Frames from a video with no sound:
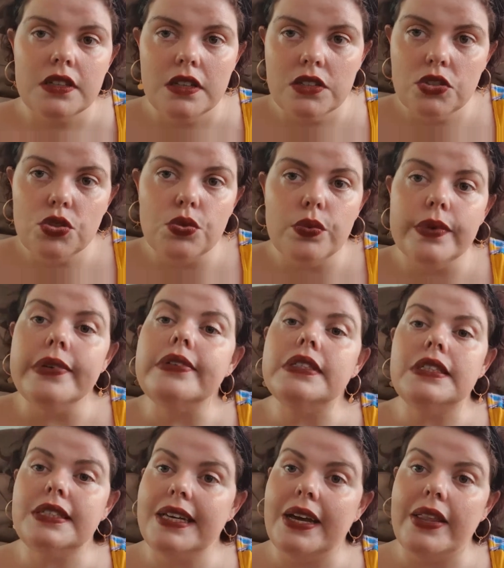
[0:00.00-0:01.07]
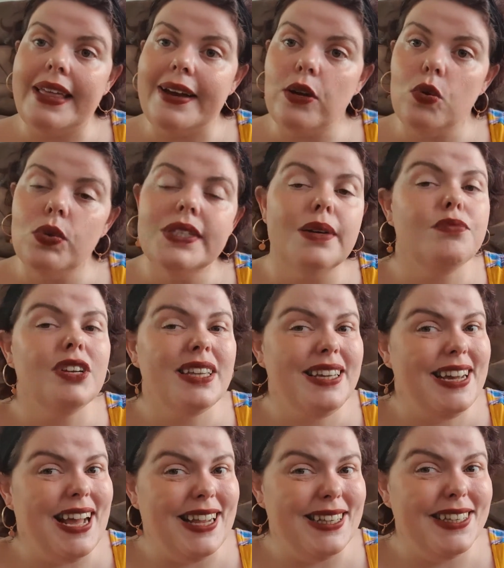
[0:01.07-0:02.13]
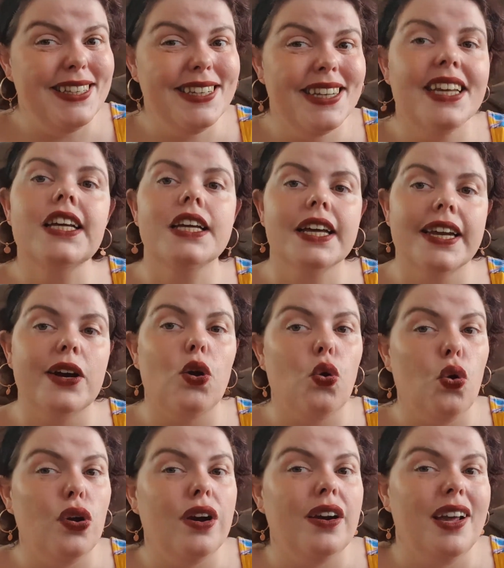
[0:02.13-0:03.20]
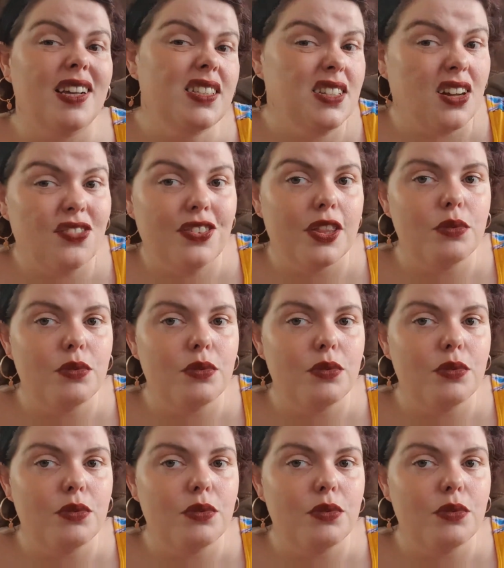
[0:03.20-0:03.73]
so we'll see how that goes. I'm really into kind of horror-y stuff at the